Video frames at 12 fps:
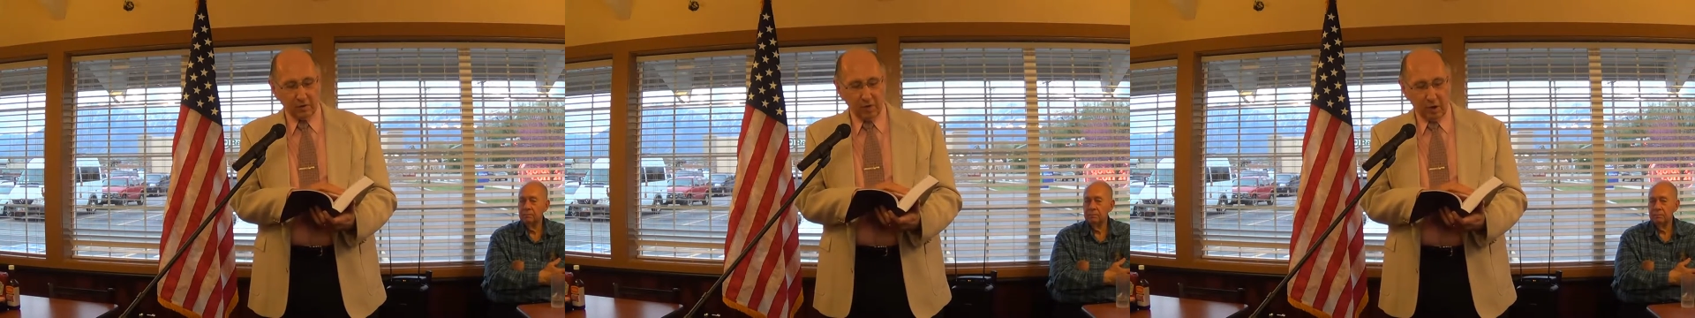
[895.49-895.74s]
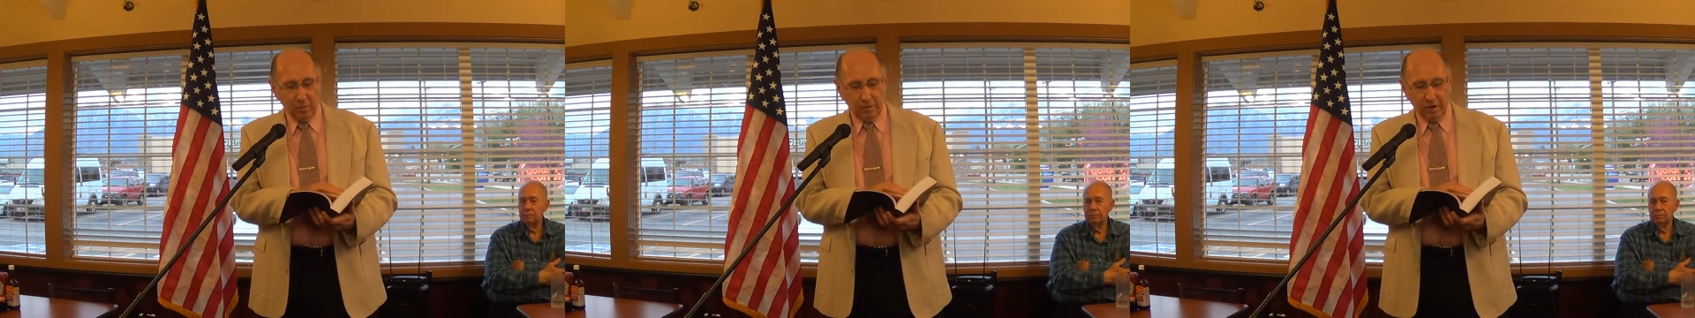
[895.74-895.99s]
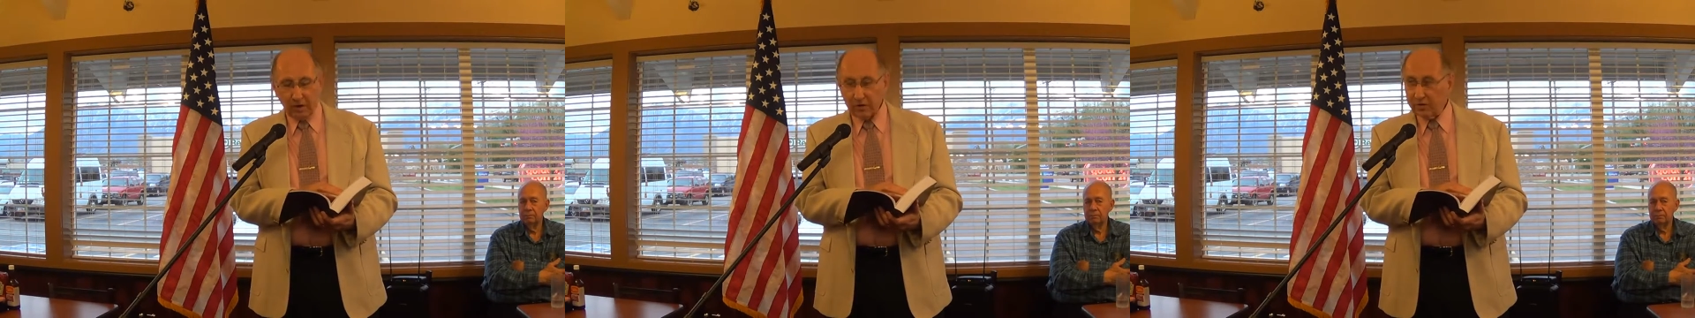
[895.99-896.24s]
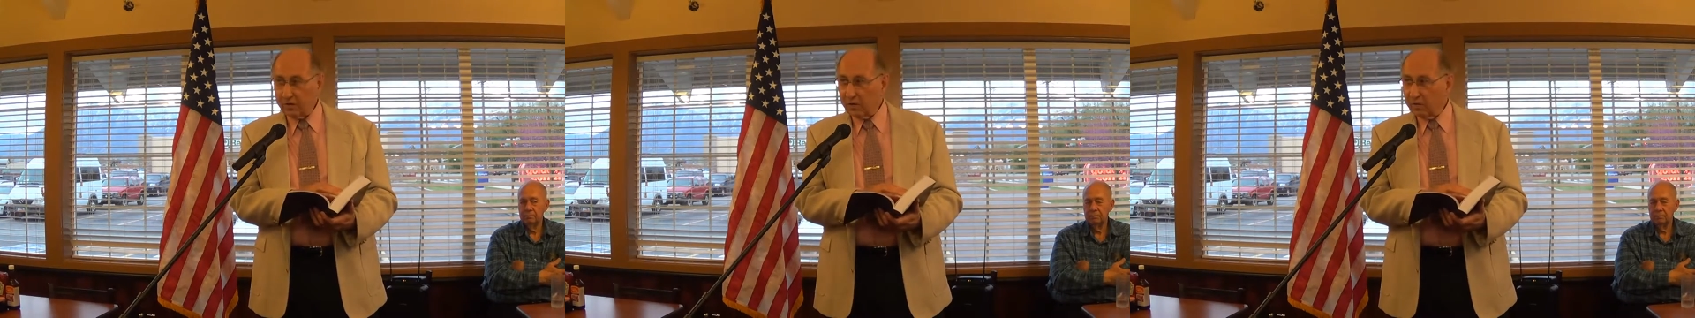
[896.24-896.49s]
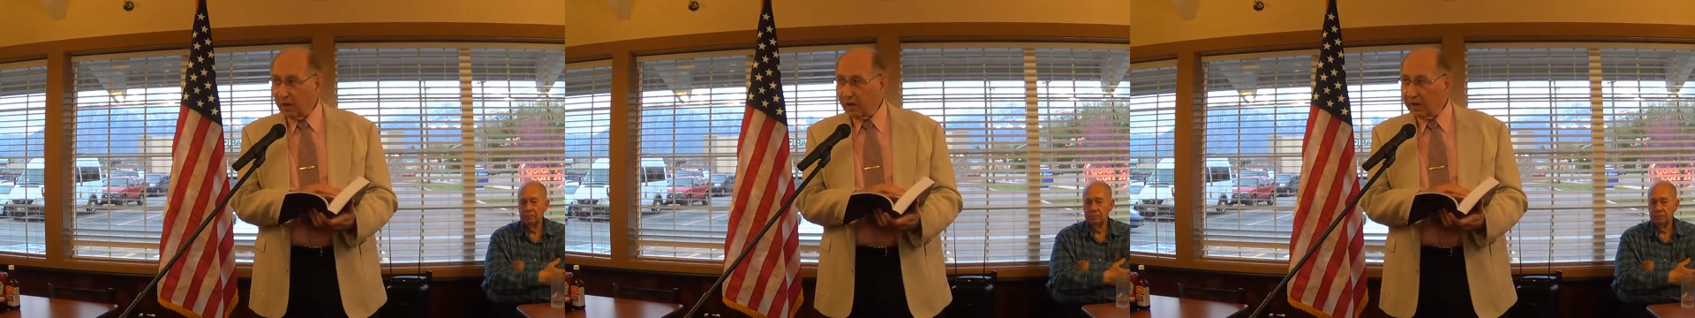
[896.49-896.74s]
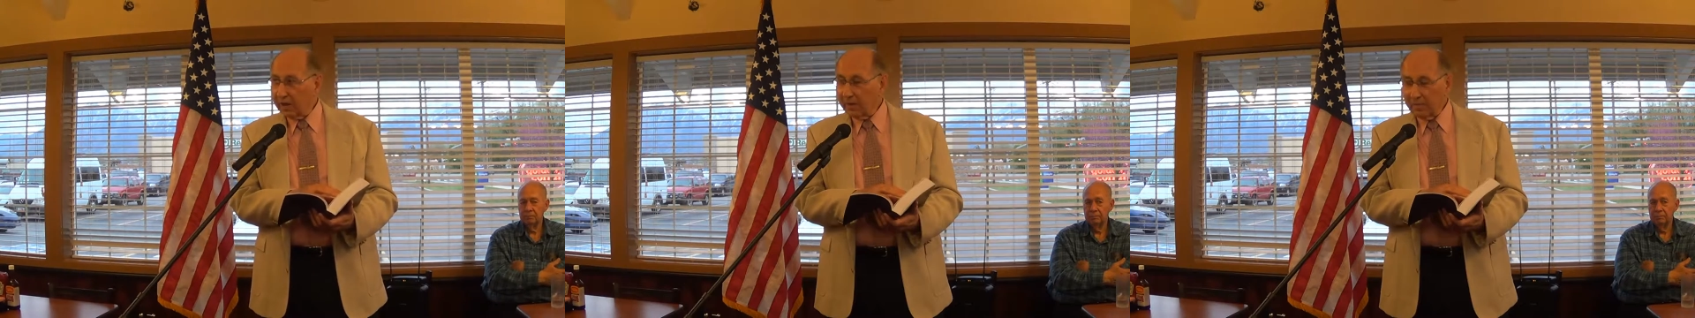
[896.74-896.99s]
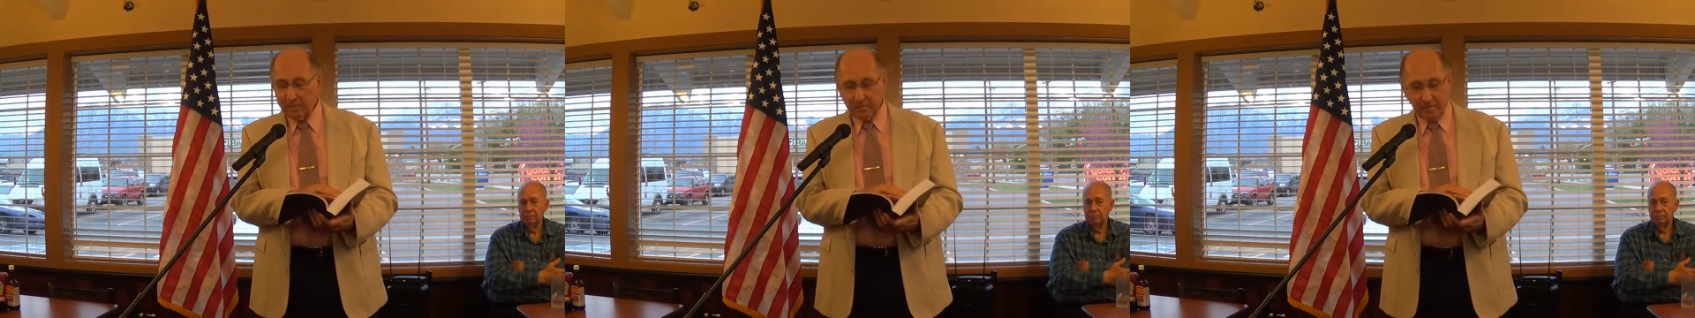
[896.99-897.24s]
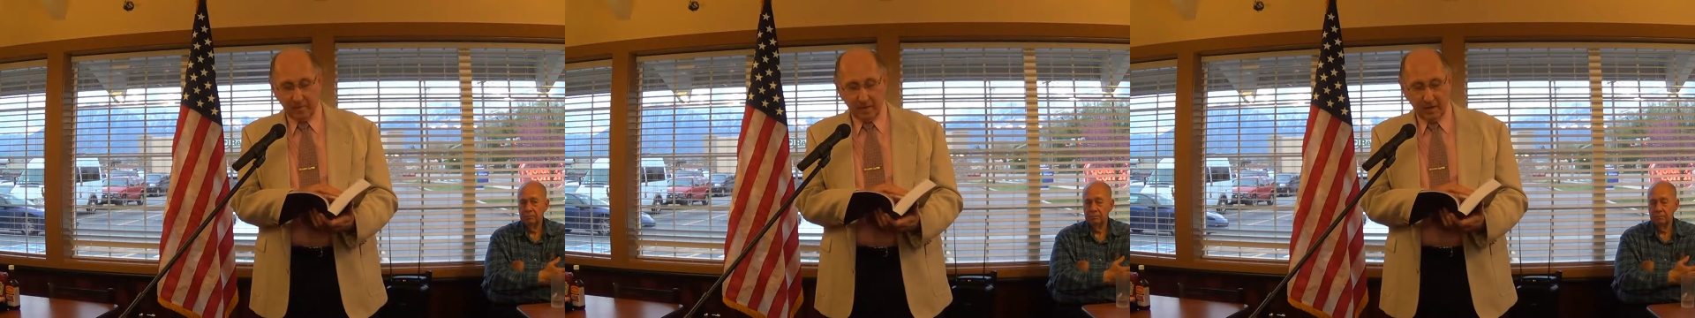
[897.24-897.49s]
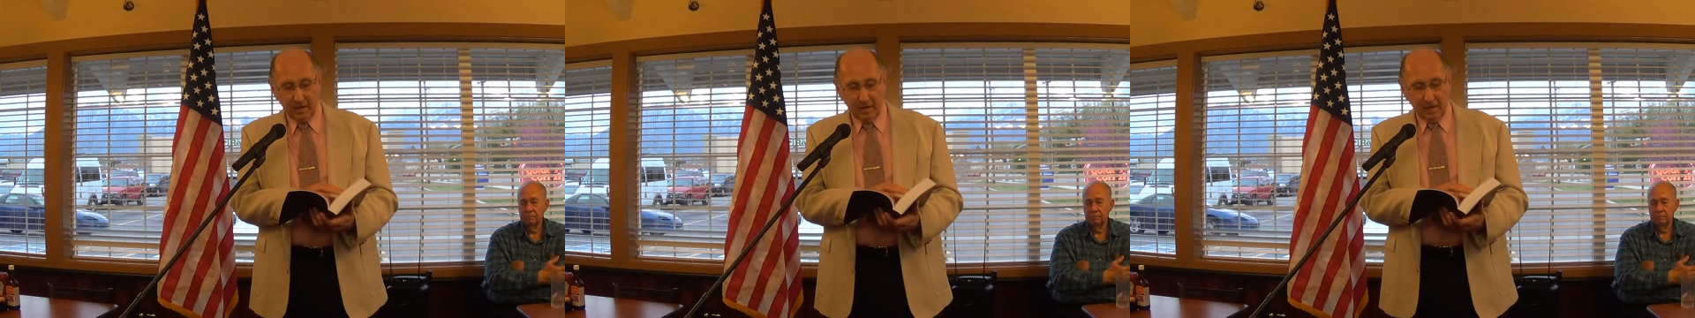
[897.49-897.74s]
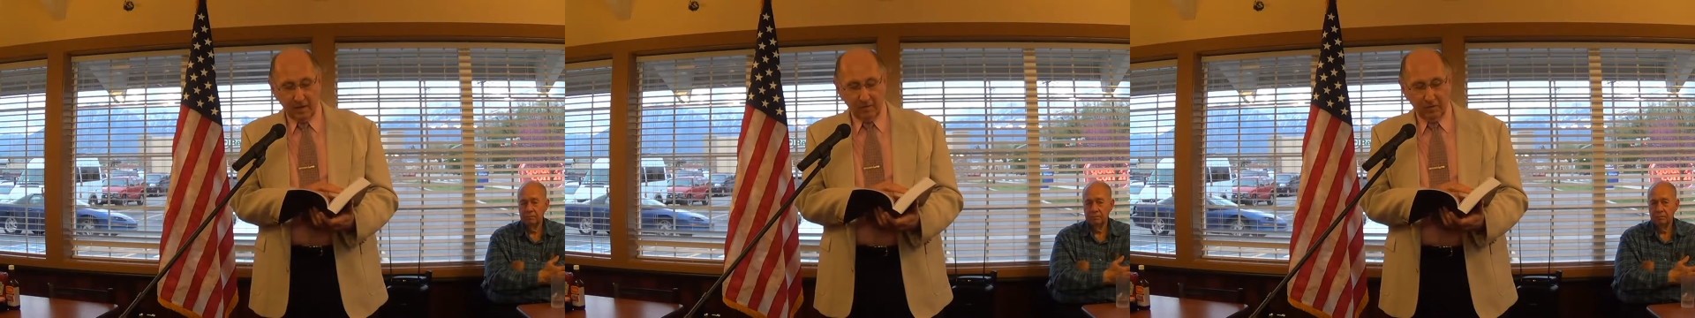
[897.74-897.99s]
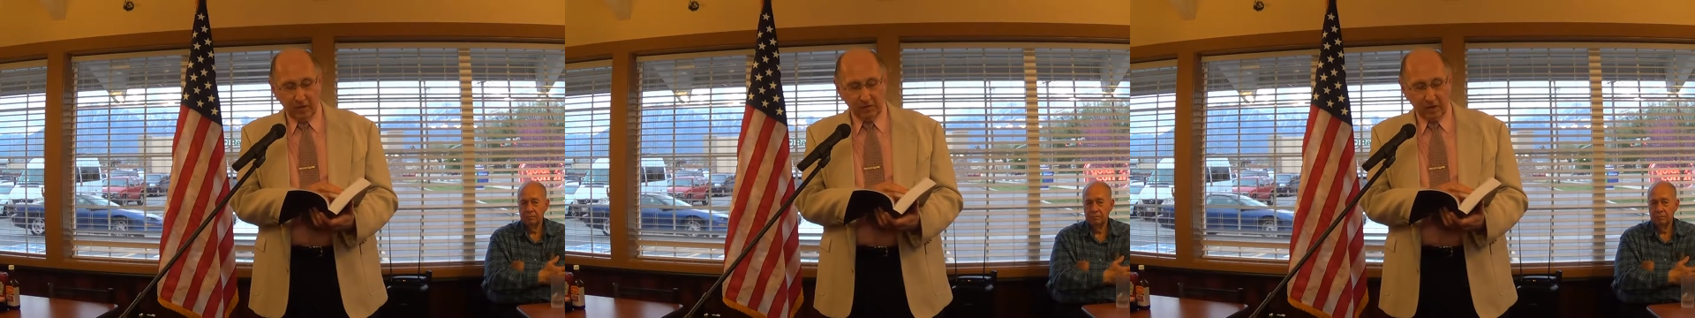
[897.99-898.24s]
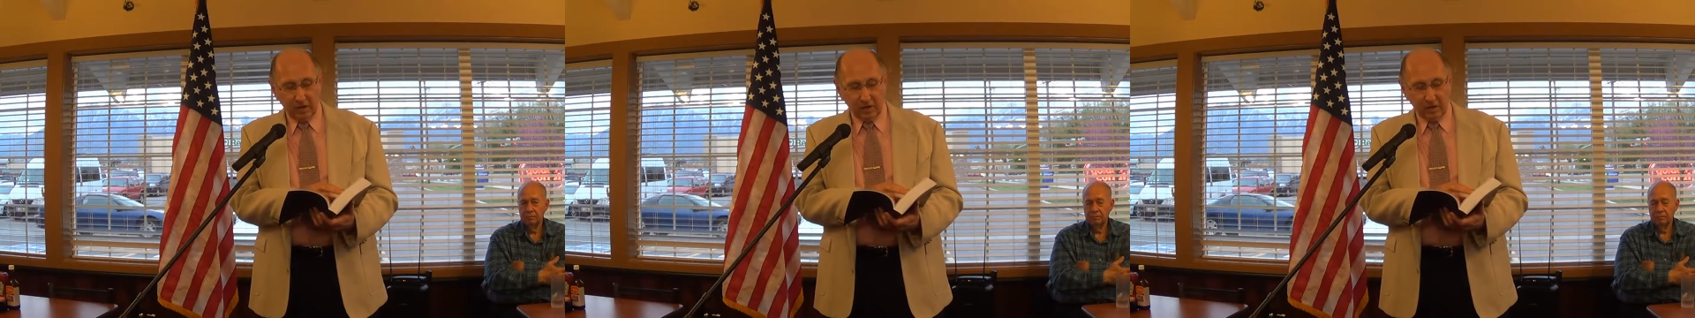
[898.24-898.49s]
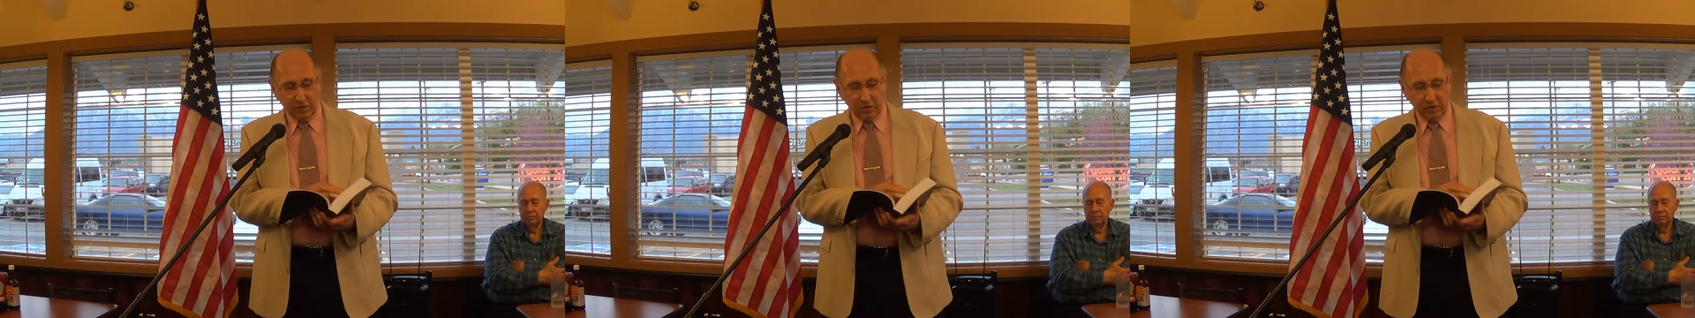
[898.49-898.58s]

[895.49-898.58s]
through all parts of the body. visiting